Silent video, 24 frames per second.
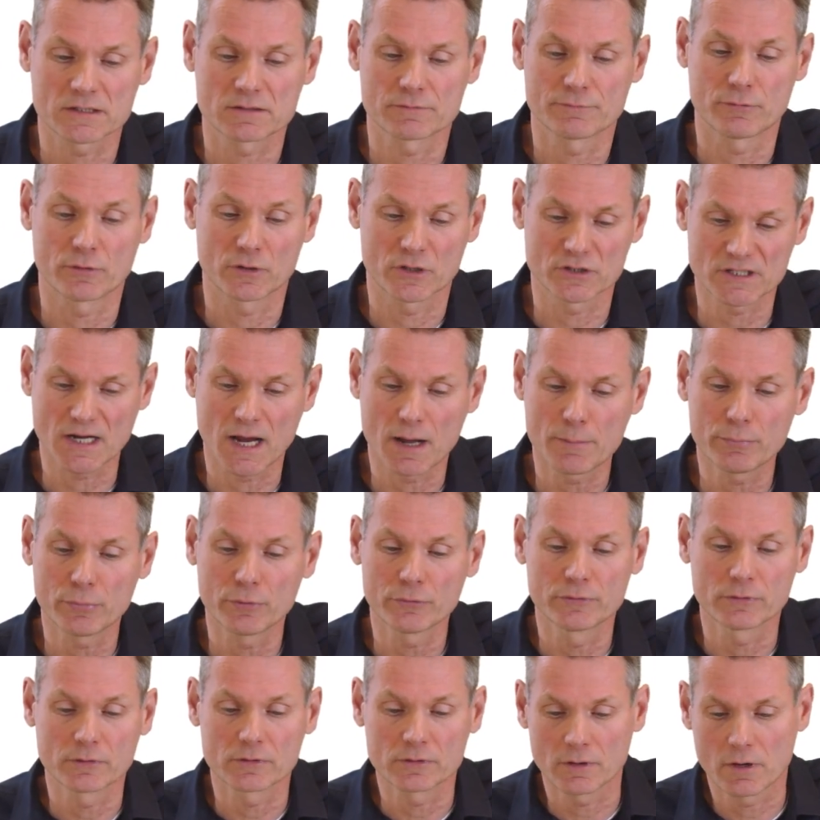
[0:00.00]
for example to
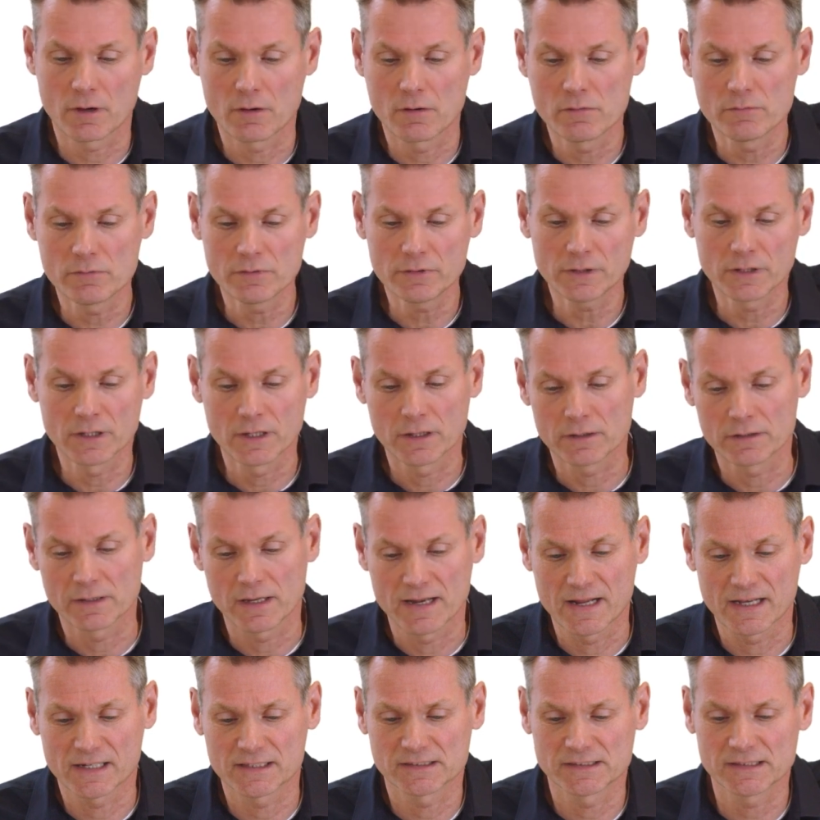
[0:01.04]
clone an
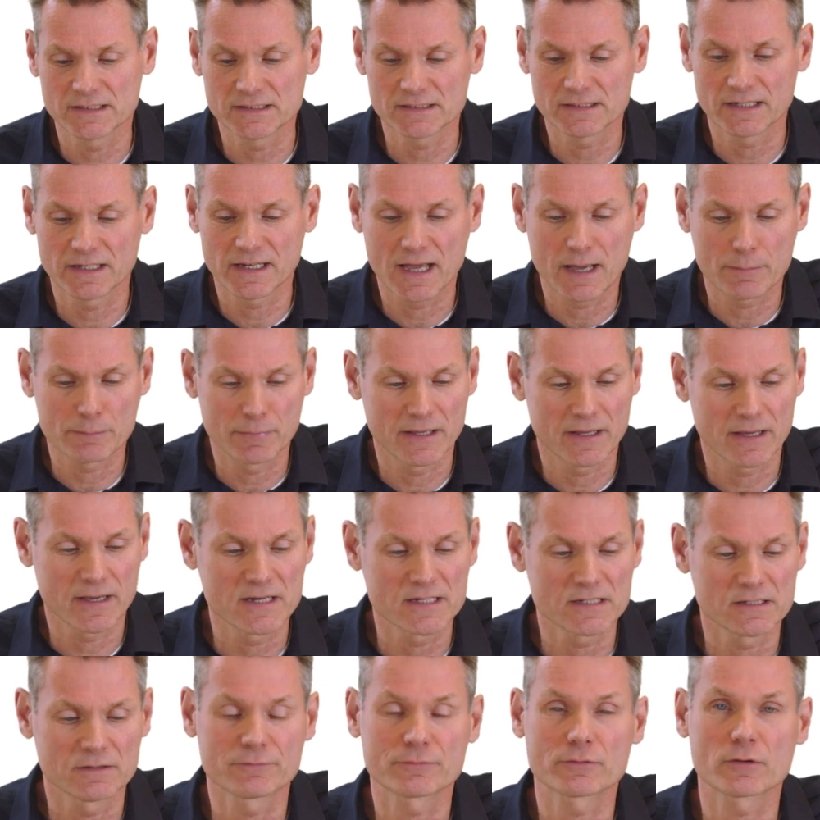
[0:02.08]
existing application
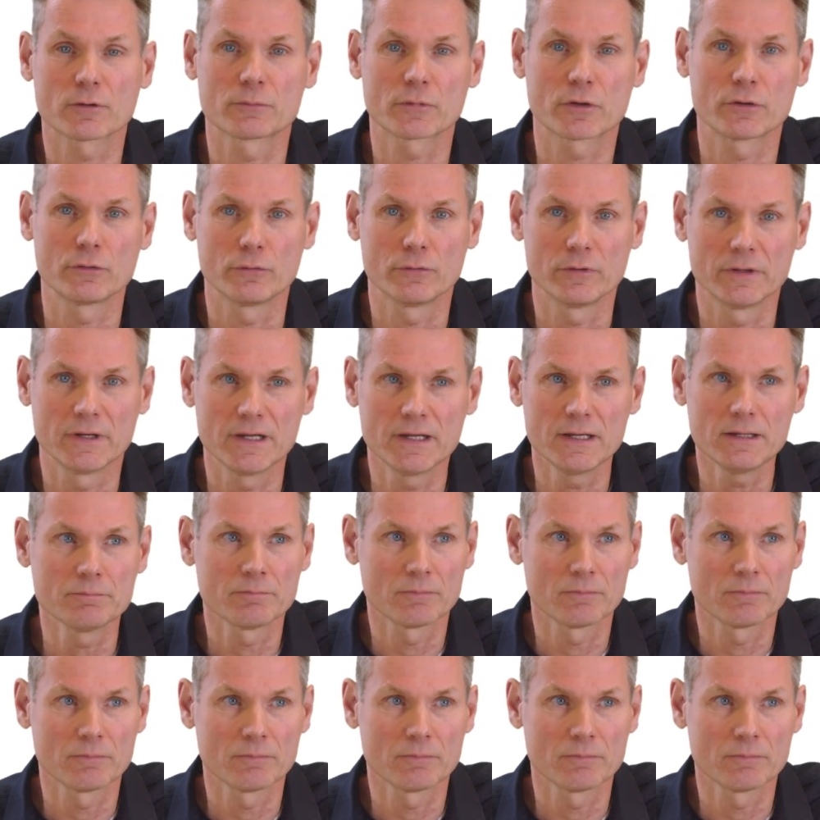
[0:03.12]
from QNE,